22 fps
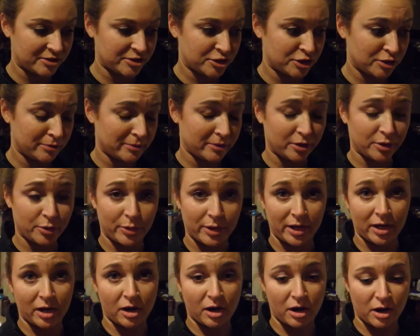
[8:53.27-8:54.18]
Super
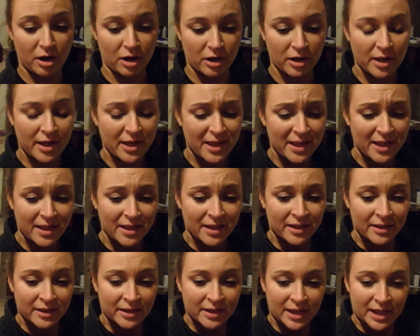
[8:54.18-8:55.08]
quick haul,
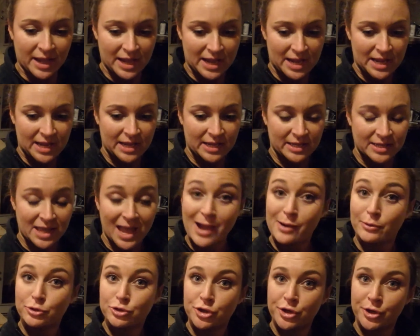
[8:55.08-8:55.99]
and I
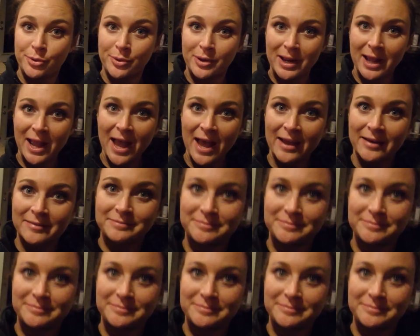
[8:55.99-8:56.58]
will show you what I got.